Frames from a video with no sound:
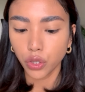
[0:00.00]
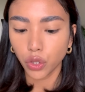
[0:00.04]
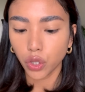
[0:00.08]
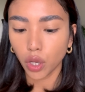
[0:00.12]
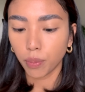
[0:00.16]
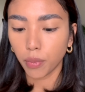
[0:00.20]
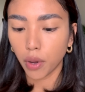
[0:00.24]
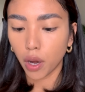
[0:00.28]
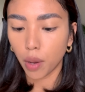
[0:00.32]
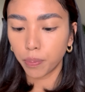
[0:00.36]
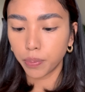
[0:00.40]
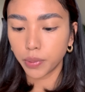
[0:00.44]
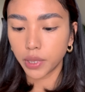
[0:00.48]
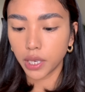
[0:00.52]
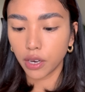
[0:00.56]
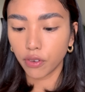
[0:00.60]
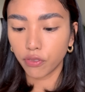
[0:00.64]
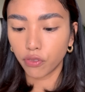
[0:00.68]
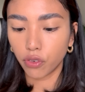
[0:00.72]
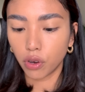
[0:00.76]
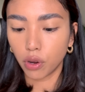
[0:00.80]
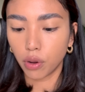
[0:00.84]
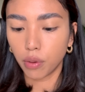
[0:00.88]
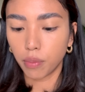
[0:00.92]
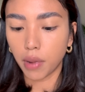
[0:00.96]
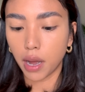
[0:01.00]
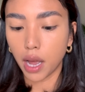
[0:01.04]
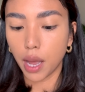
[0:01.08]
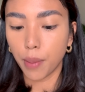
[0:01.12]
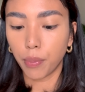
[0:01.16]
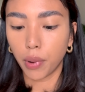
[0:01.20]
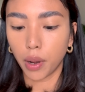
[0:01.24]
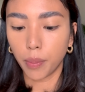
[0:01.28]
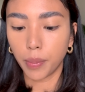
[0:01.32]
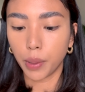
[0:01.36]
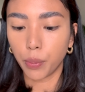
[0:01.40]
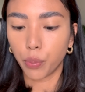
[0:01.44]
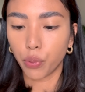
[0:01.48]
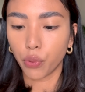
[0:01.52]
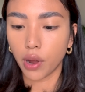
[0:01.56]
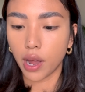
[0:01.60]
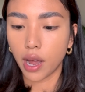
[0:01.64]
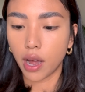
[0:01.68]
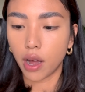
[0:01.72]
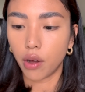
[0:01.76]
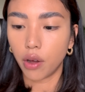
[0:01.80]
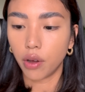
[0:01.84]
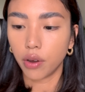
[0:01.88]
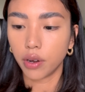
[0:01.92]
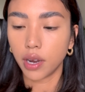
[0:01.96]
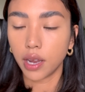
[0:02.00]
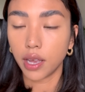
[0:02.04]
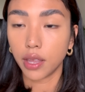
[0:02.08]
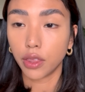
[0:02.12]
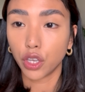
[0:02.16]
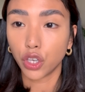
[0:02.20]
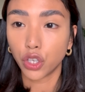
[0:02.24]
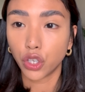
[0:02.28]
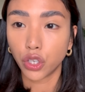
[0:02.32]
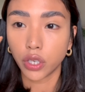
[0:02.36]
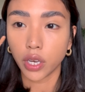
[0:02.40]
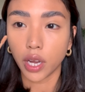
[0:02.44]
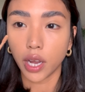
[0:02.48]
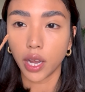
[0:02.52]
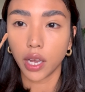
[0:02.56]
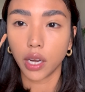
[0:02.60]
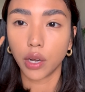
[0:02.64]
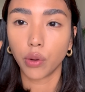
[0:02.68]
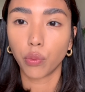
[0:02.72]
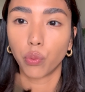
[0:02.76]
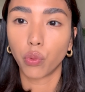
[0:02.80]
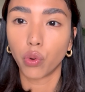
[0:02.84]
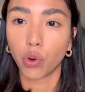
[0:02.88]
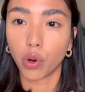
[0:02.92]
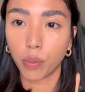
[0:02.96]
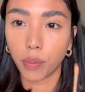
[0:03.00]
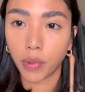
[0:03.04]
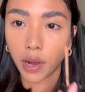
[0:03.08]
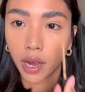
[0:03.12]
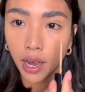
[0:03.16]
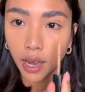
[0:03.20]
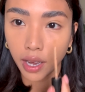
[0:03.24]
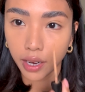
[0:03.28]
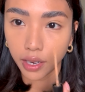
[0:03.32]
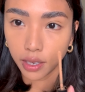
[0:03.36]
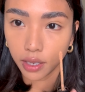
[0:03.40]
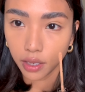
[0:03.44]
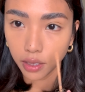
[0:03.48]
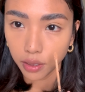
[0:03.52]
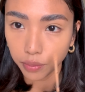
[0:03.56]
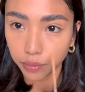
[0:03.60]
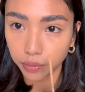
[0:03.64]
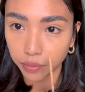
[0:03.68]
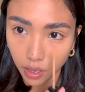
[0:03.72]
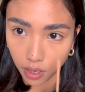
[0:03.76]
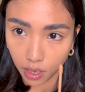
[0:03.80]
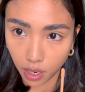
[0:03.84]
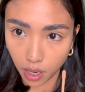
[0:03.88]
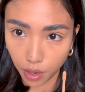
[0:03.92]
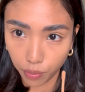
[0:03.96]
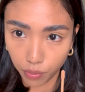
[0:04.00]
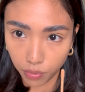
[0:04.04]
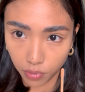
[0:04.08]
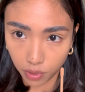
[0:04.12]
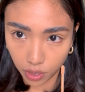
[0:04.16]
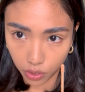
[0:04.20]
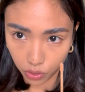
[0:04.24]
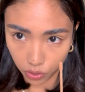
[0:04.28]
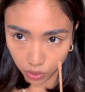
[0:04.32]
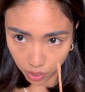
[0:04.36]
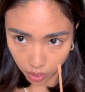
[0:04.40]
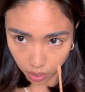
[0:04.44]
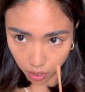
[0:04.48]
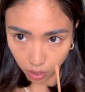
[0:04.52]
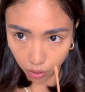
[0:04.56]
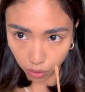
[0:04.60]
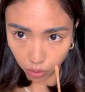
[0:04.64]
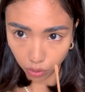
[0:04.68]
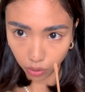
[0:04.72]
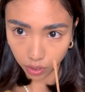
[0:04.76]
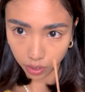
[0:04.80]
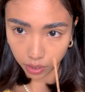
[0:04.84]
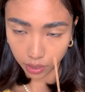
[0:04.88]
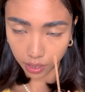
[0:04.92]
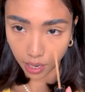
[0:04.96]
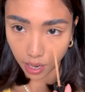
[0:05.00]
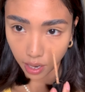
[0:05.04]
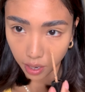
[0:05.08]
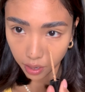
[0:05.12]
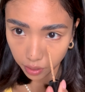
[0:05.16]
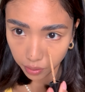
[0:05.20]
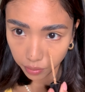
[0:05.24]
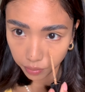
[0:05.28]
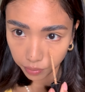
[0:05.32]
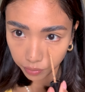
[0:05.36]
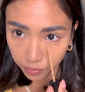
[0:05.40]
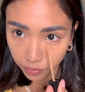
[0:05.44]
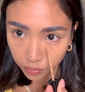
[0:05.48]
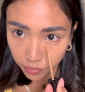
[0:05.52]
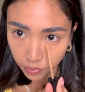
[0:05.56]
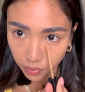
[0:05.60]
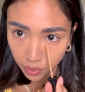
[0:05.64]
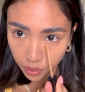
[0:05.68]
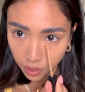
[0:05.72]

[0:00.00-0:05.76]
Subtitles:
So I'm opting for my Bobbi brown in the shade Warm Honey, and I'm literally gonna look down